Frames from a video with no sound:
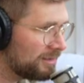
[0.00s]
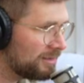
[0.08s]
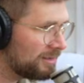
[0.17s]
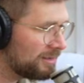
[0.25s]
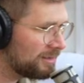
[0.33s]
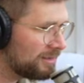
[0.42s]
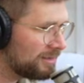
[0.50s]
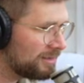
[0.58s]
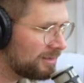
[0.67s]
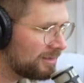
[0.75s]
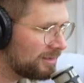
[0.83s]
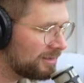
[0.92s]

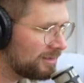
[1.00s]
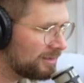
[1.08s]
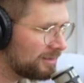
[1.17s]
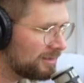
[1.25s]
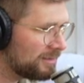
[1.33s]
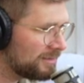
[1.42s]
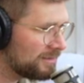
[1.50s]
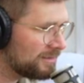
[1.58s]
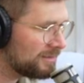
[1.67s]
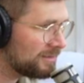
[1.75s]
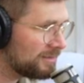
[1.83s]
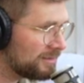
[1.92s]

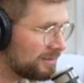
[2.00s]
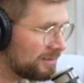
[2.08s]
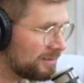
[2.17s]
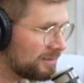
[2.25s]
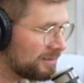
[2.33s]
(silent)